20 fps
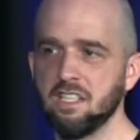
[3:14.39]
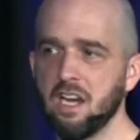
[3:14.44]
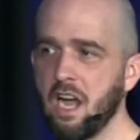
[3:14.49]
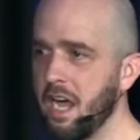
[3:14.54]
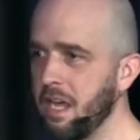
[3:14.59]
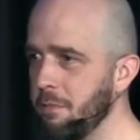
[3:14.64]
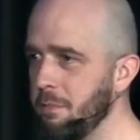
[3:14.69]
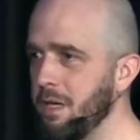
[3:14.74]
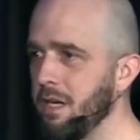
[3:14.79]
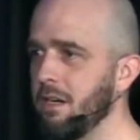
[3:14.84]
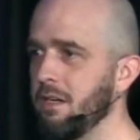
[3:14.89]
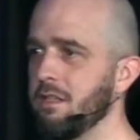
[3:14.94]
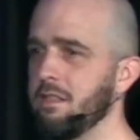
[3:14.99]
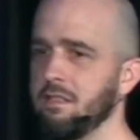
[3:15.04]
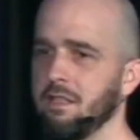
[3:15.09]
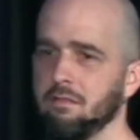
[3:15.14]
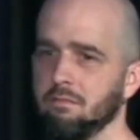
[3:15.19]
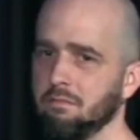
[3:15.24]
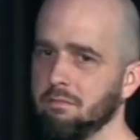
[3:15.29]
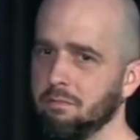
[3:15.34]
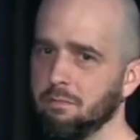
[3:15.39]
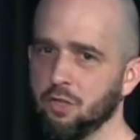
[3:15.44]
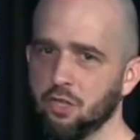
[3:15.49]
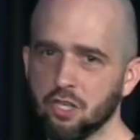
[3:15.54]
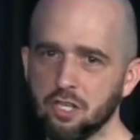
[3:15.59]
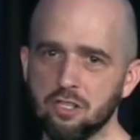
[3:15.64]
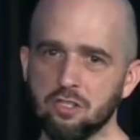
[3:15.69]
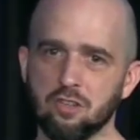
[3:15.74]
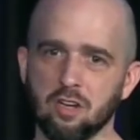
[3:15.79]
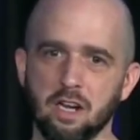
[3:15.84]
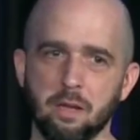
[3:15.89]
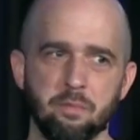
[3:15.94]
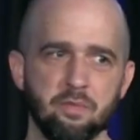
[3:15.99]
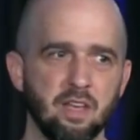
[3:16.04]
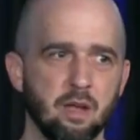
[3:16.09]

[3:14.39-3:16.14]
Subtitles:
nightmares and good dreams,